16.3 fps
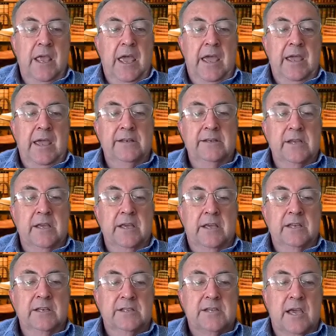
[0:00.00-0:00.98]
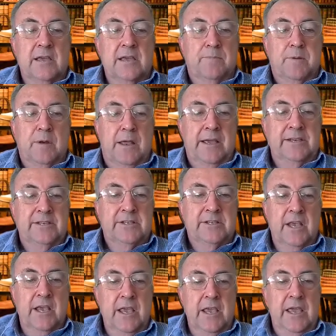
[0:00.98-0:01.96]
and it can take
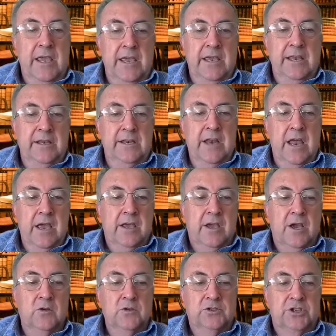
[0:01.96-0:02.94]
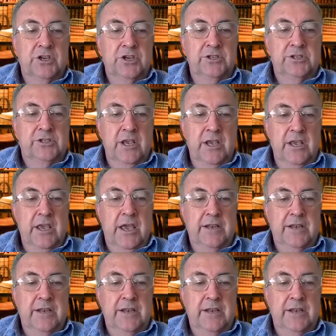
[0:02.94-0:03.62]
place in cultures